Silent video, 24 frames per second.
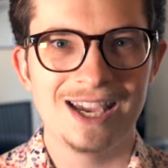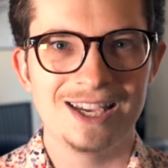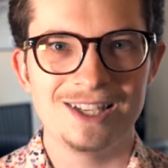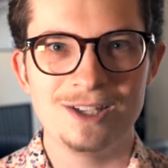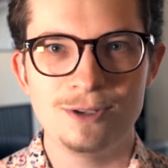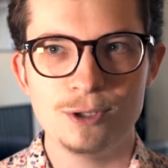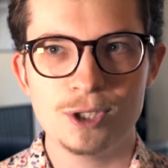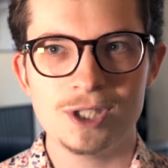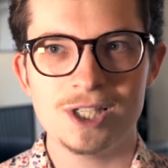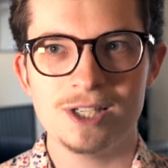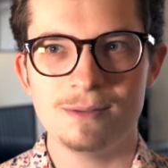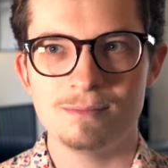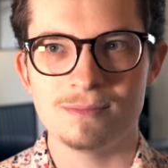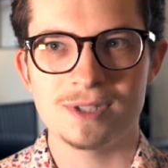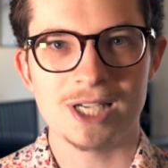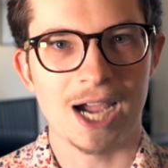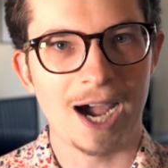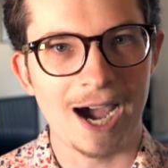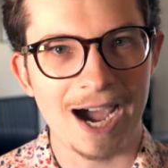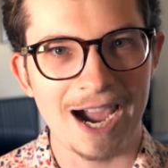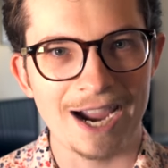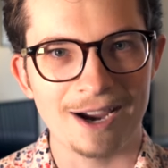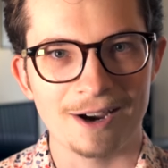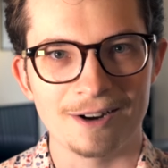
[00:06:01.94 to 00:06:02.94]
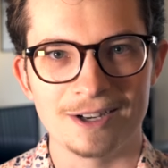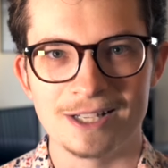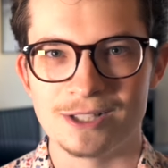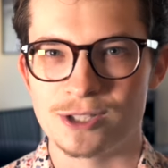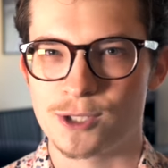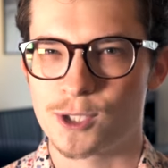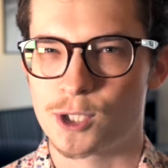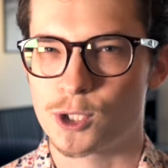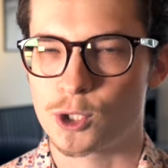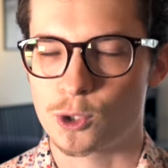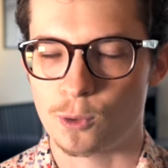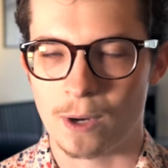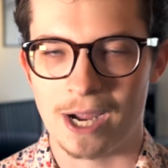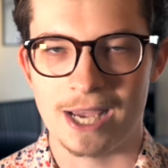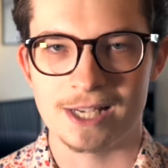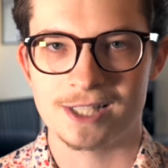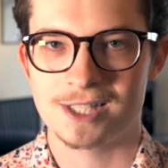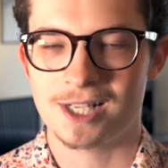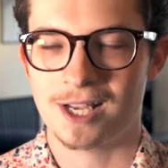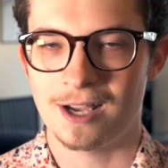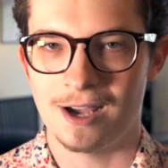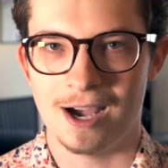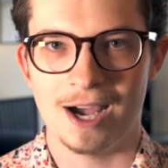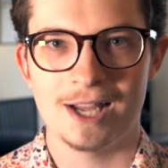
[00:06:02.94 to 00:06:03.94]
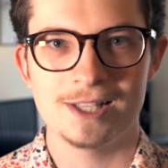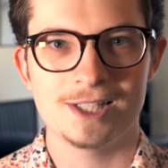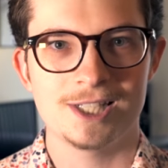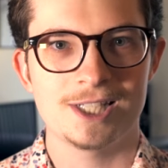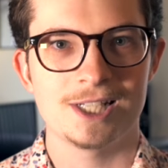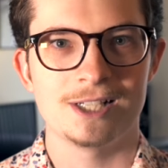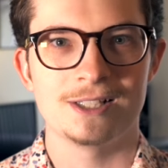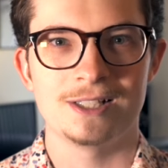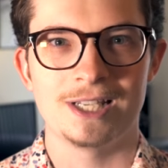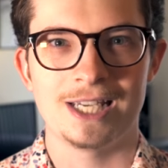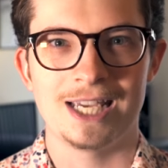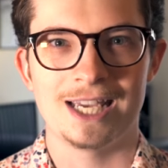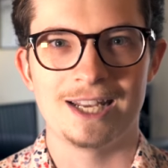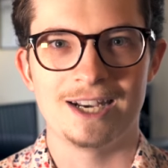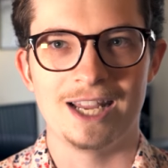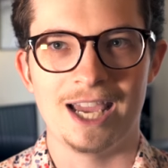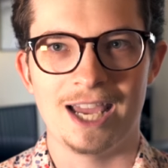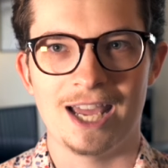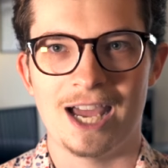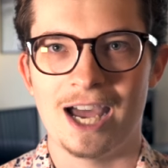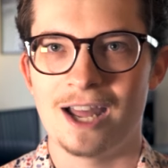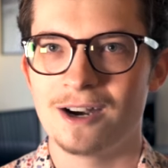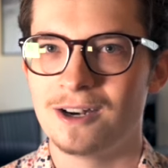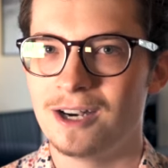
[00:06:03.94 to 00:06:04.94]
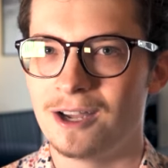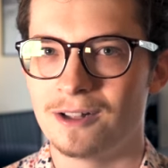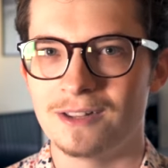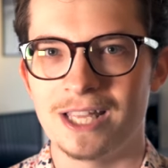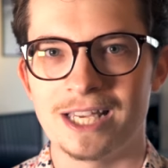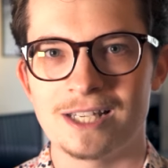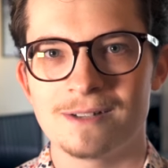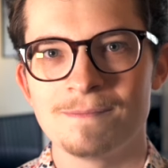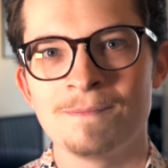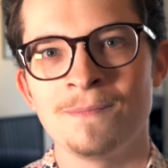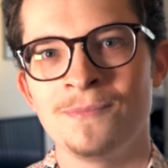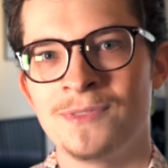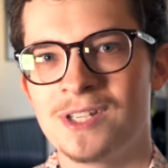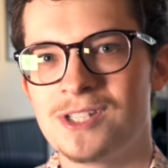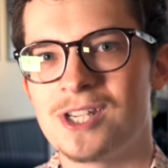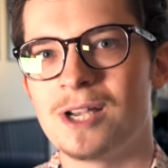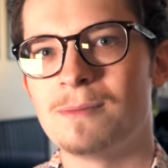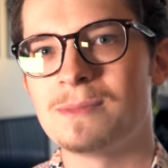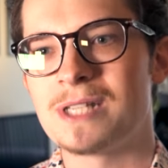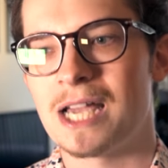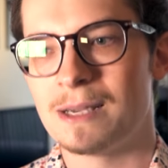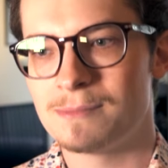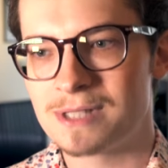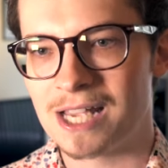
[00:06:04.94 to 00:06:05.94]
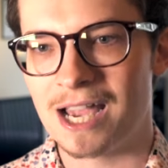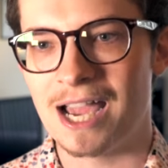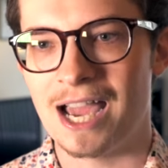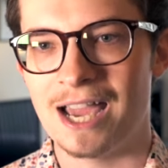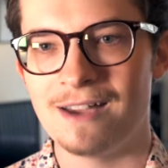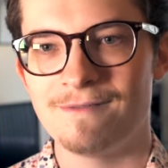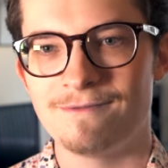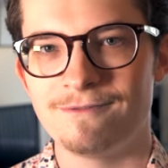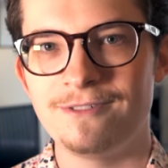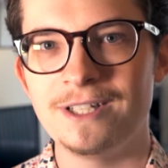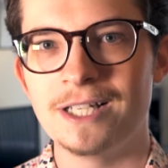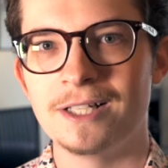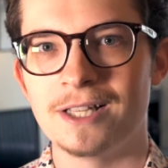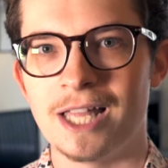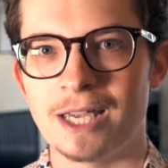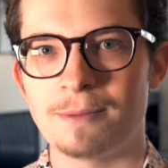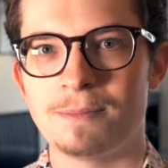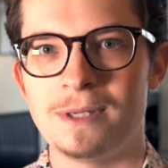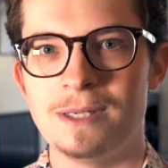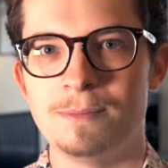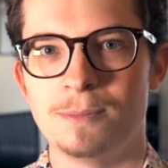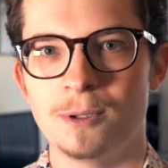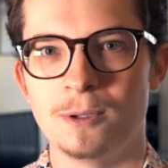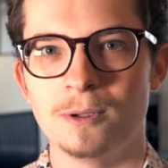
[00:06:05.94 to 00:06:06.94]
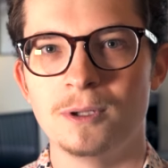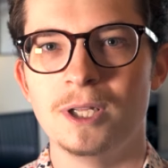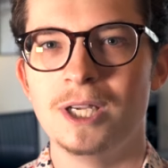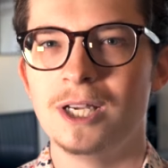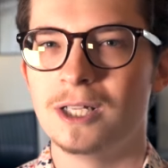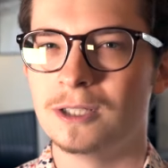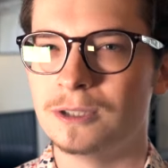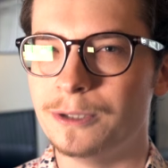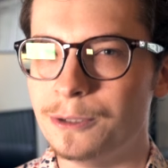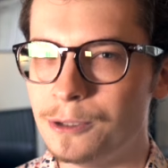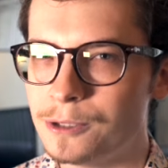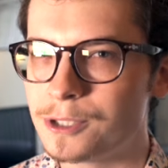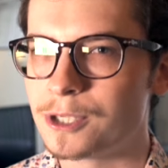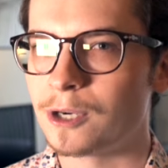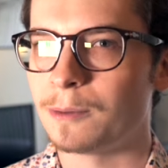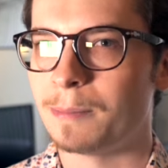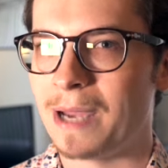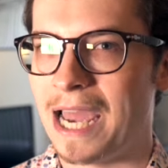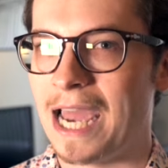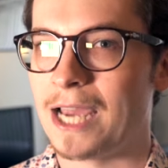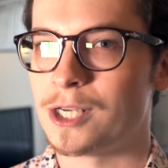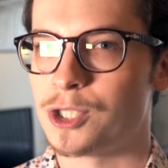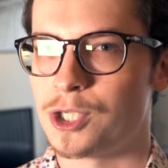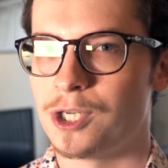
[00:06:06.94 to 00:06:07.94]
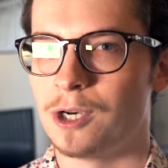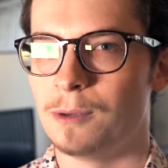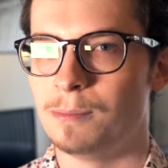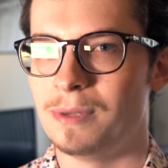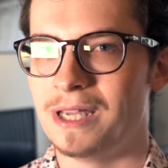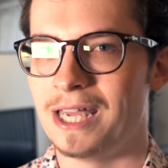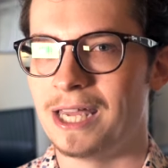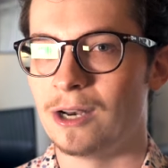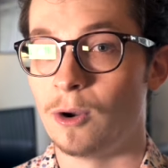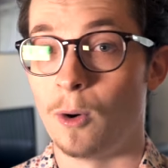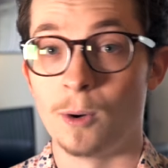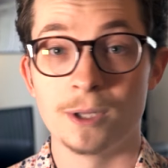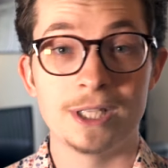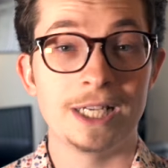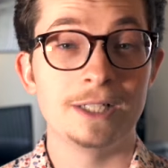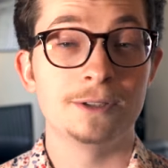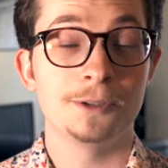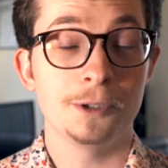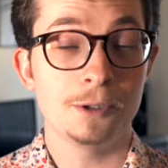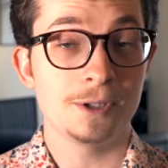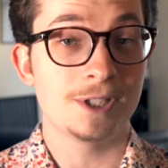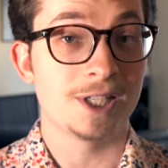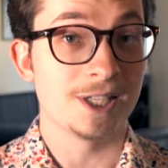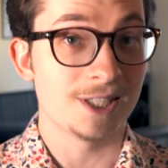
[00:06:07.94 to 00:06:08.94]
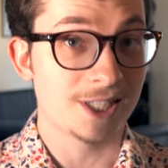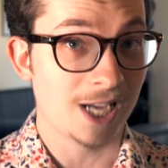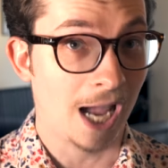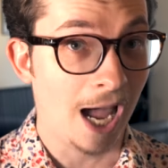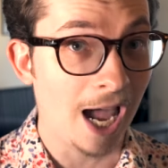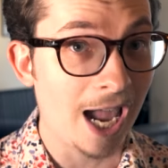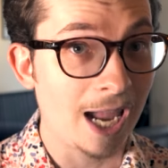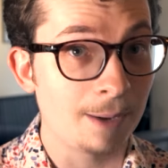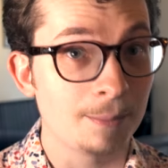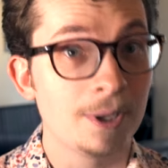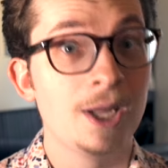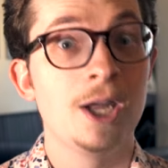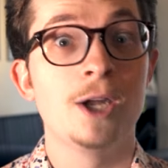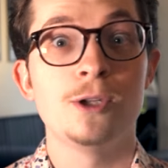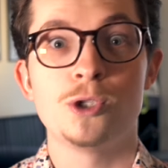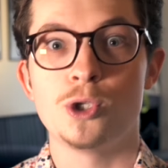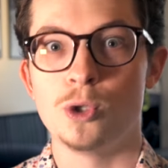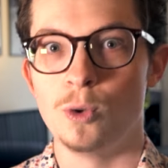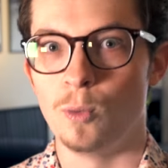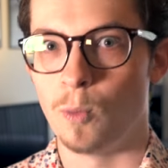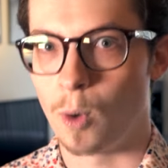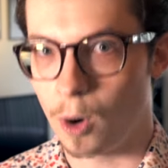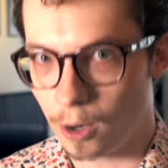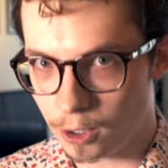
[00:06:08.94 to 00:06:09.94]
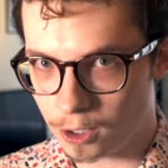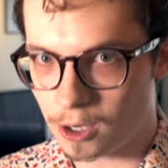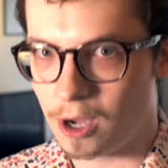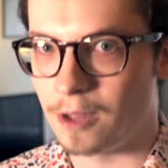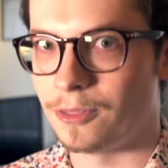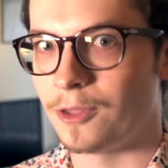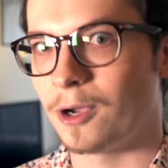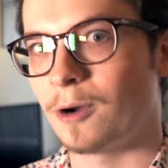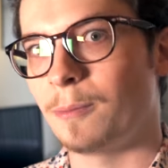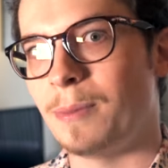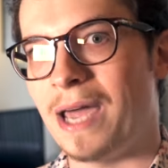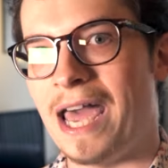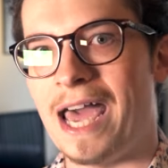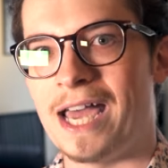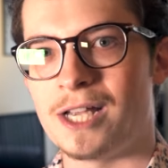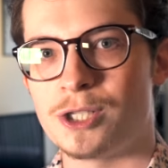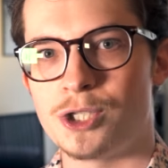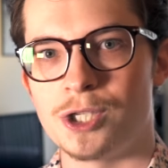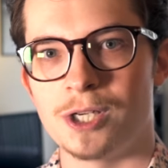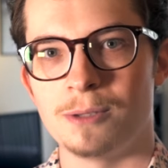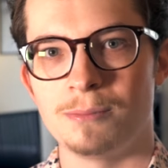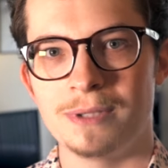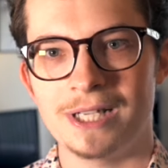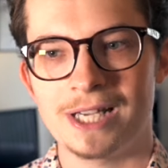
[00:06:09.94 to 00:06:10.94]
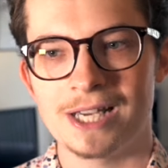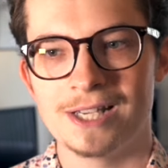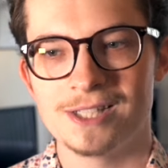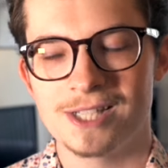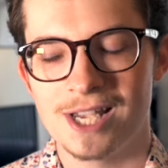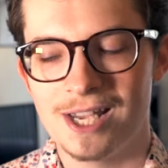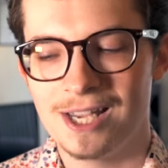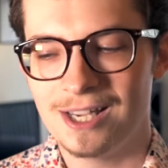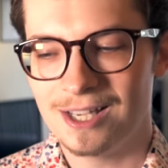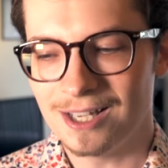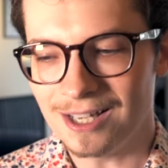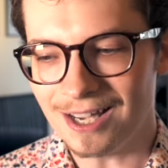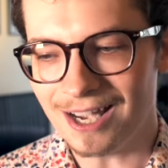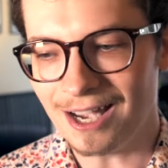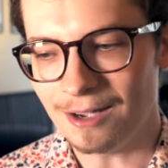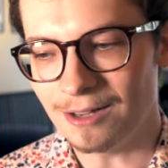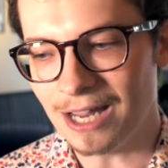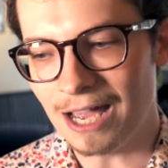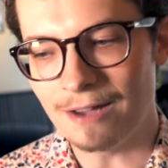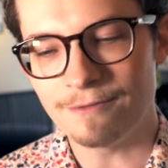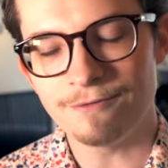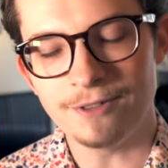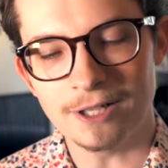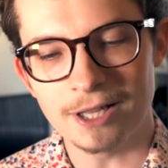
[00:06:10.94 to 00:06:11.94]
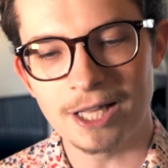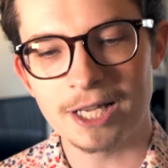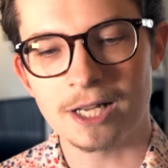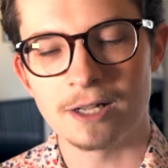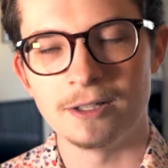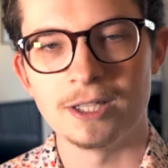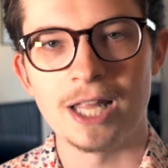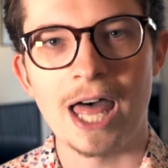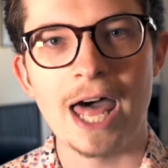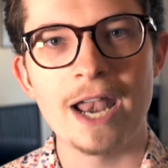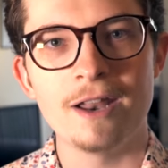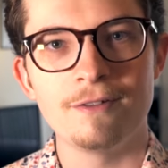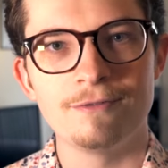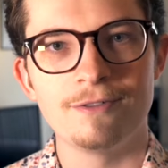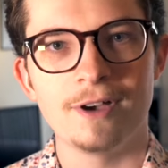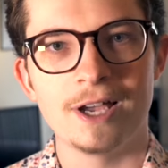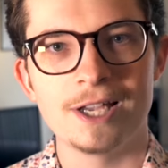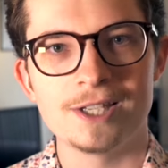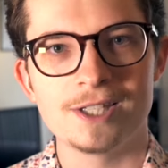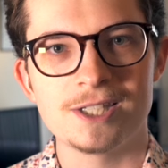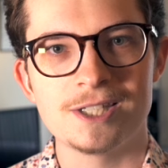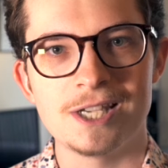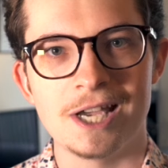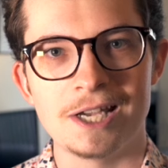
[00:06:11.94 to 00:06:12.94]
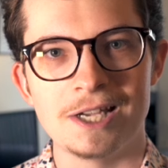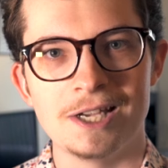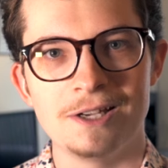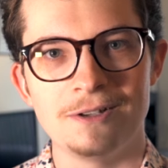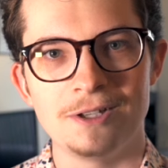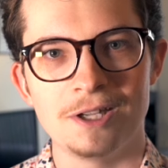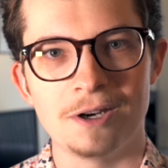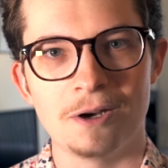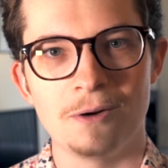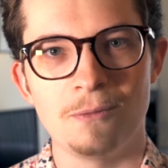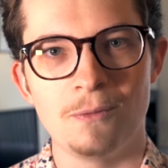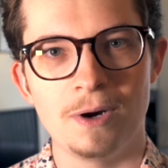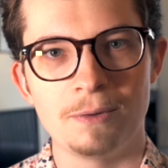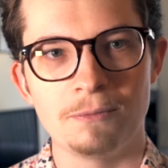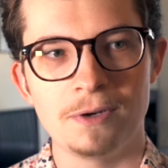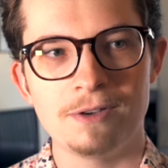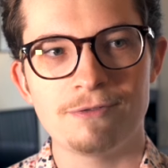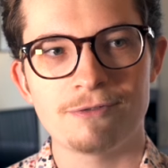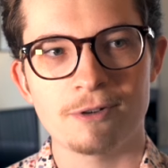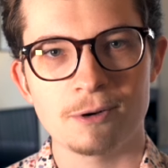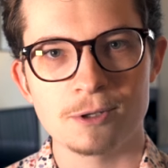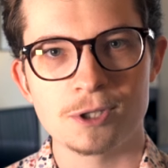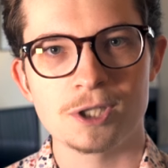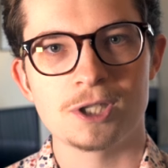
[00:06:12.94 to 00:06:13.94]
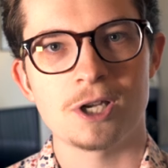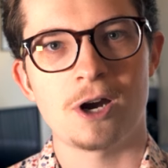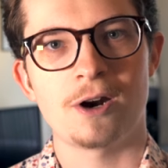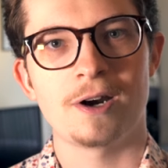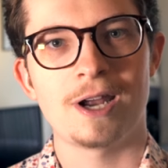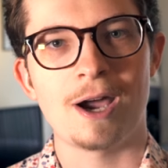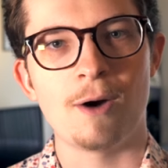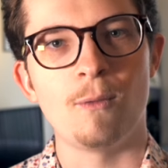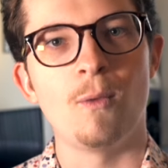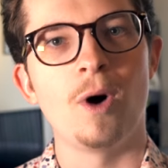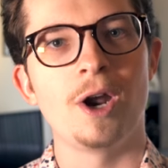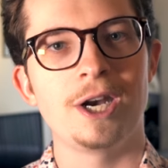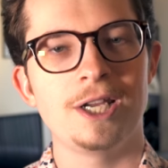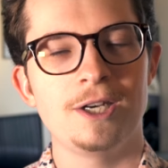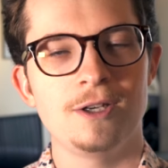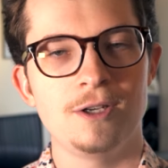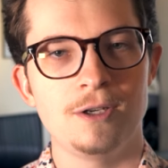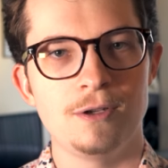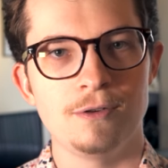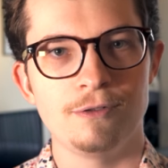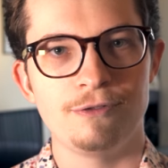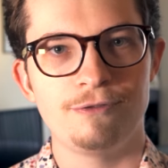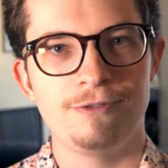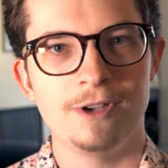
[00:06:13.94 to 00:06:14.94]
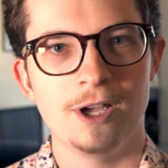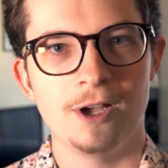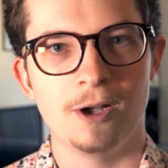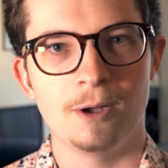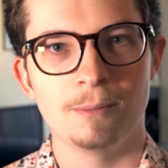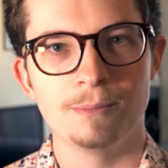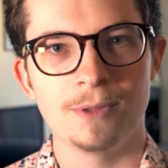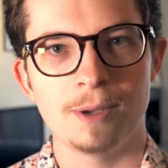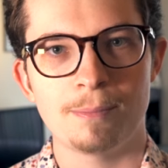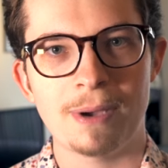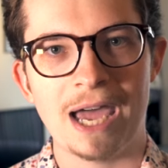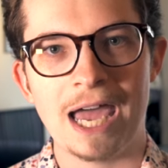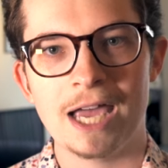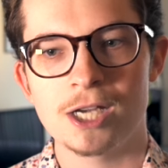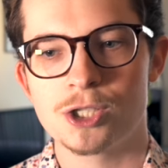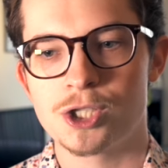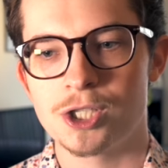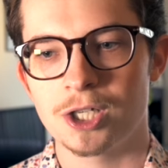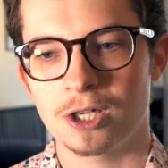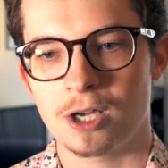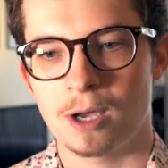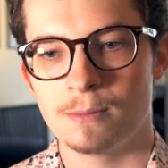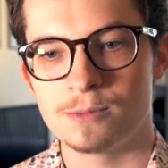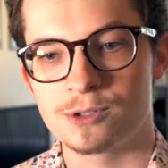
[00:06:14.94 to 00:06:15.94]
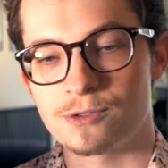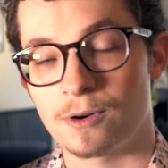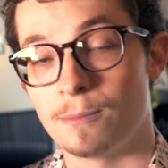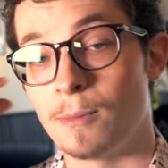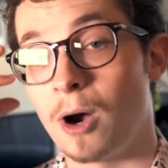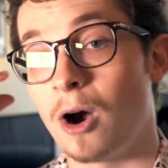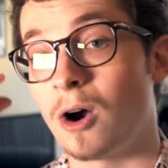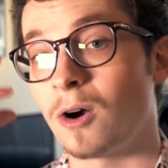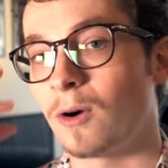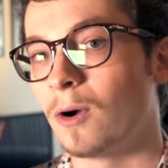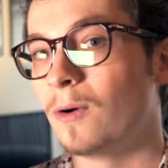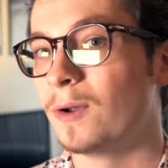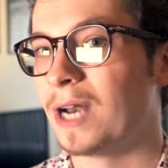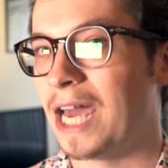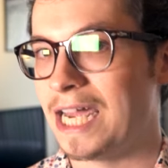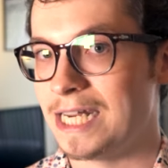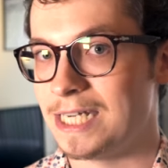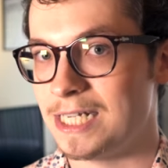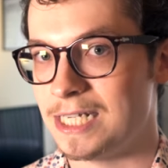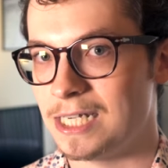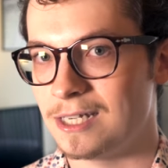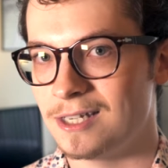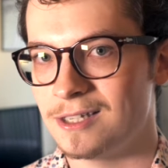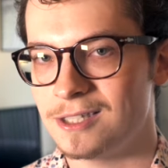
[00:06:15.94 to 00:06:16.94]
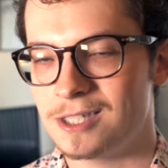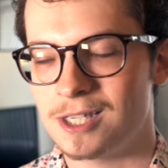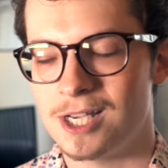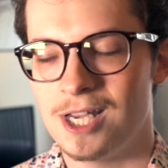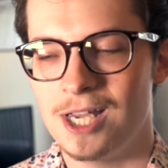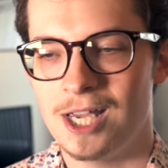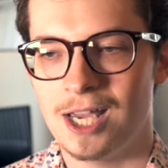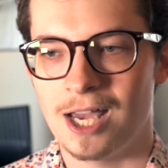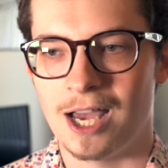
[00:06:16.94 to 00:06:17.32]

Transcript: you seem tired and stressed constantly. And I don't know, like sometimes I feel like people lose their passion a bit, or they lose the time to work on their passion, because I feel like a lot of us, you know, when we first start out wanting to do film, the passion comes from our own ideas.